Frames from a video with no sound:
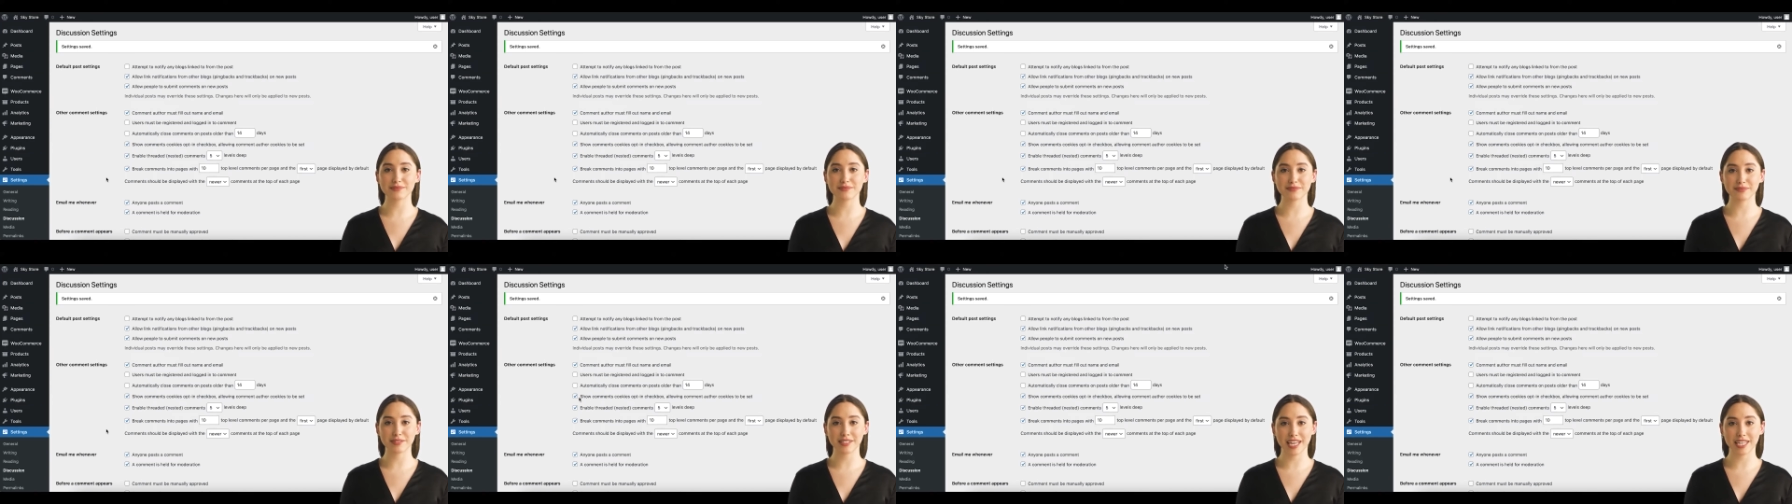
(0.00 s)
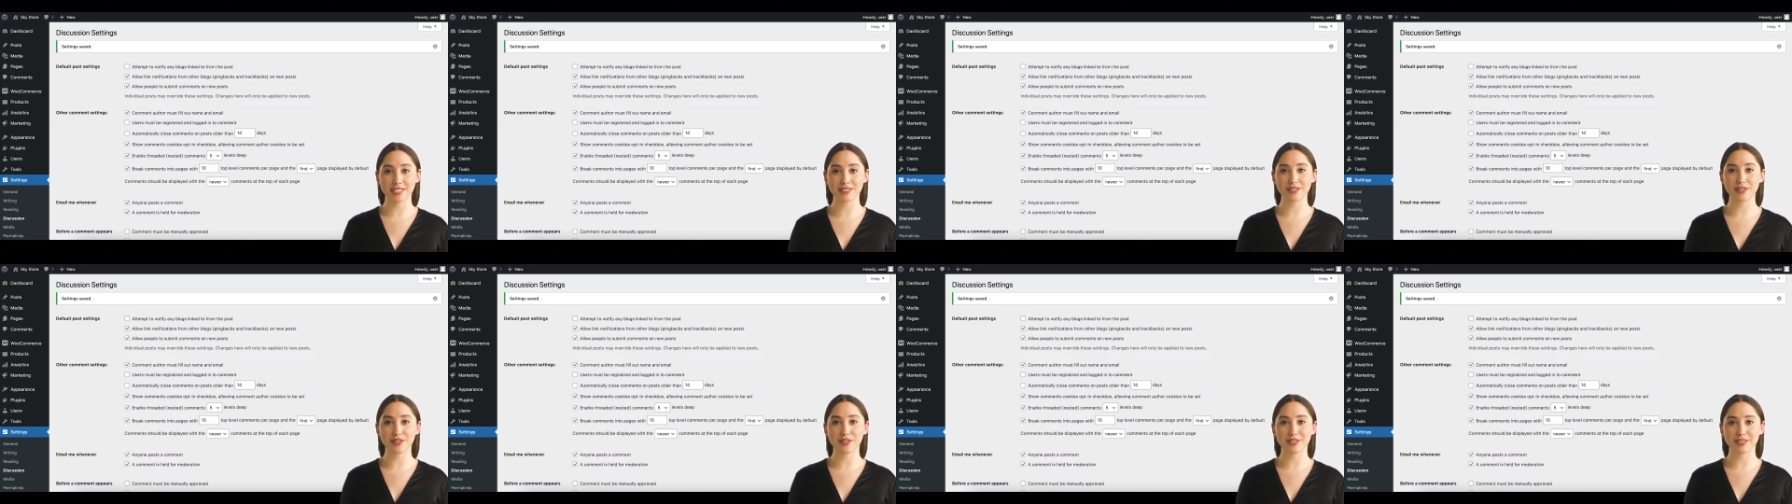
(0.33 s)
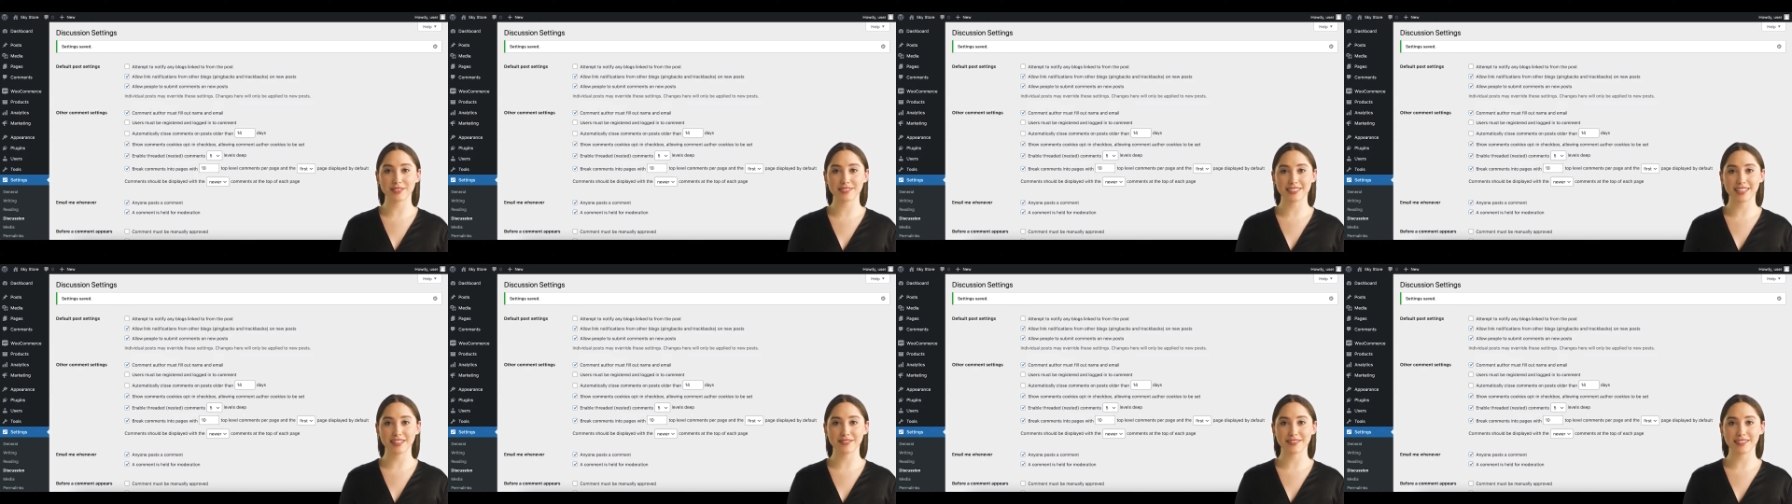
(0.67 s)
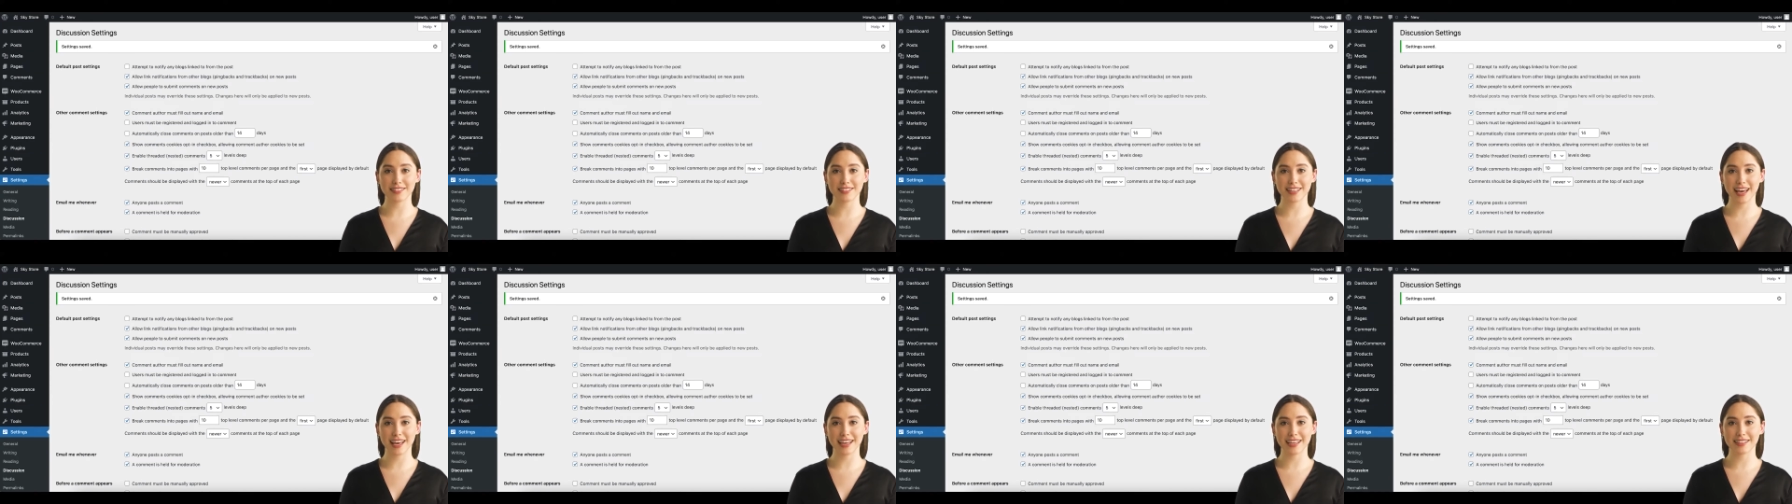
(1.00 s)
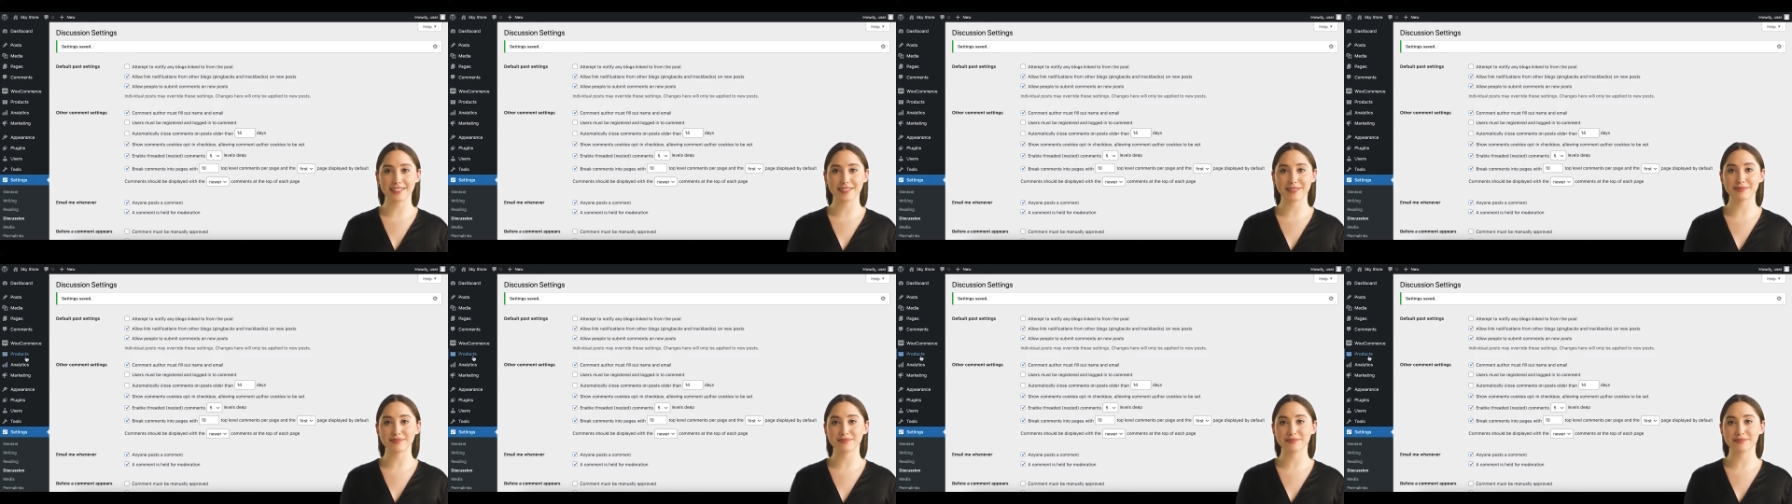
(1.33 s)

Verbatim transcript: Make sure you save the settings.